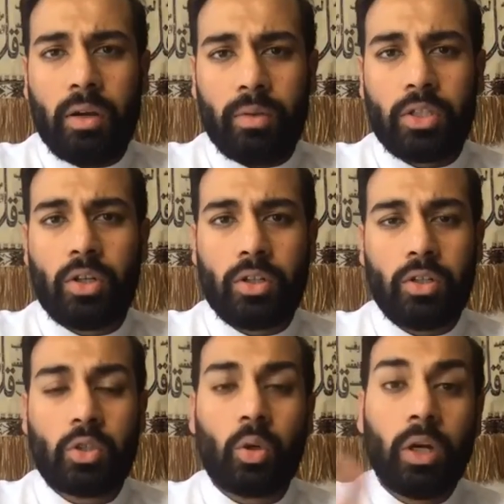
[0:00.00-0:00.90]
a researcher,
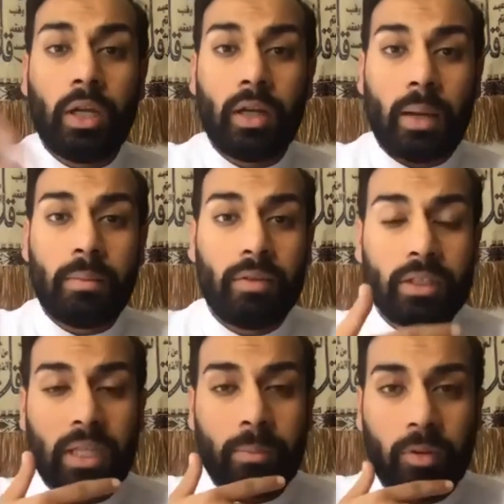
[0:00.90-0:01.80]
historian. I'm giving the
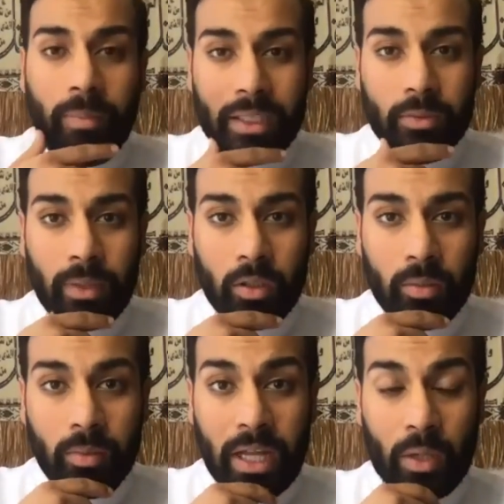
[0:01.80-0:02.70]
example of
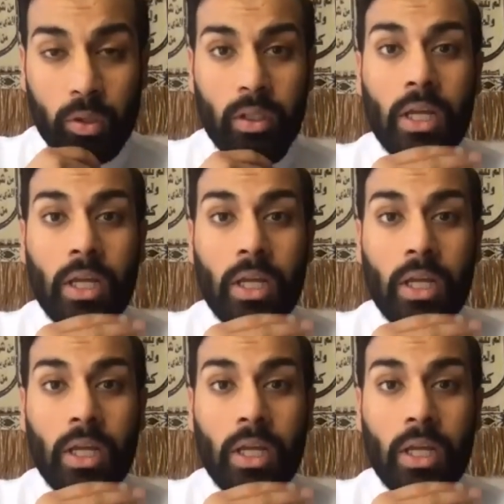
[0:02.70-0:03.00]
Malcolm Gladwell.